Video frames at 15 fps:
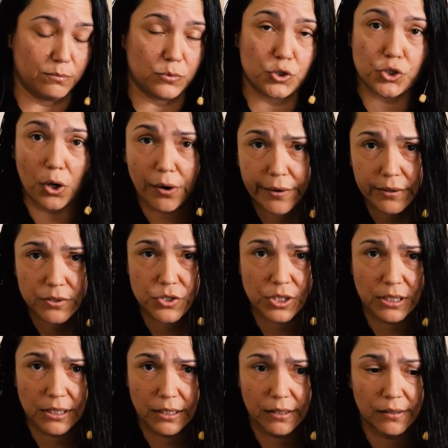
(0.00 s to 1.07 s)

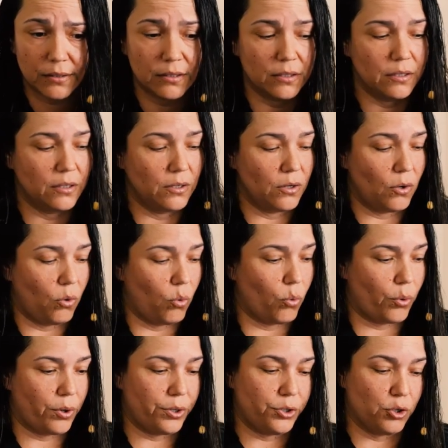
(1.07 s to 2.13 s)
charging
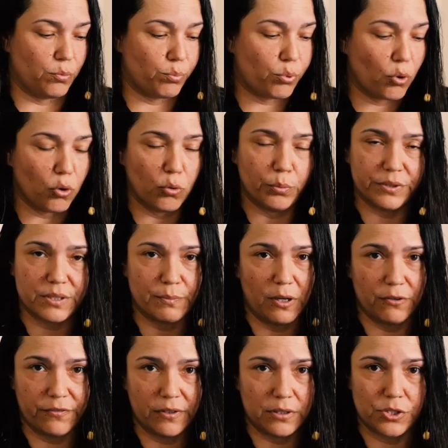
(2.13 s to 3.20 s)
or your probe is
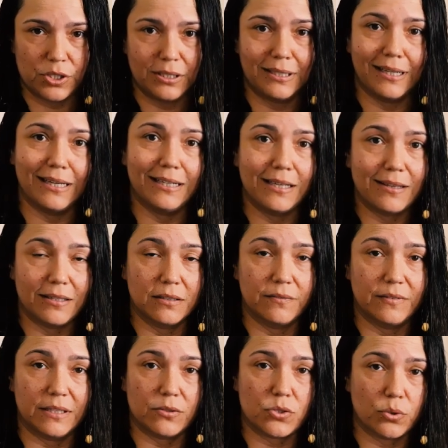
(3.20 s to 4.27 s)
malfunctioning, anything of
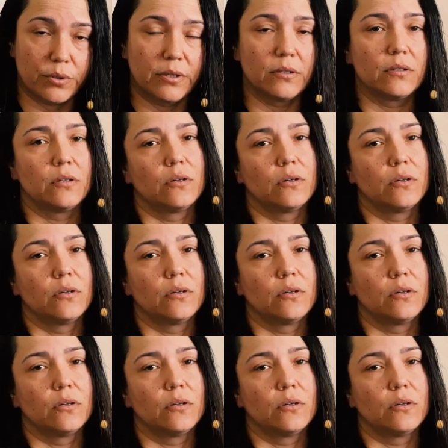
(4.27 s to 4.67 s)
that sort,